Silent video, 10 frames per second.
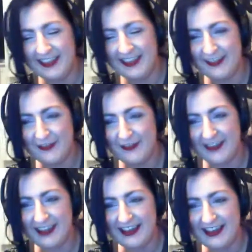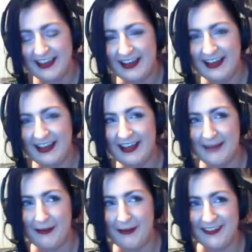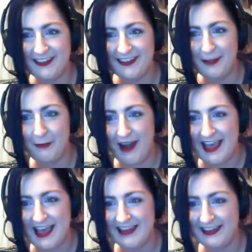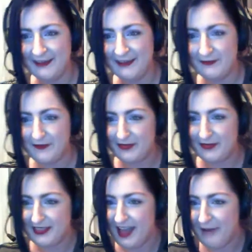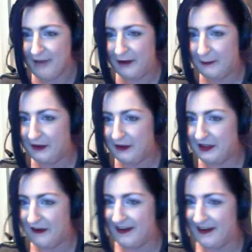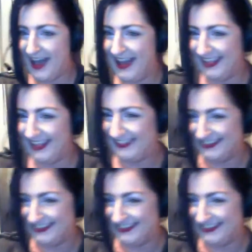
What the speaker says: feel like it's very personal brand. I work pretty hard on it.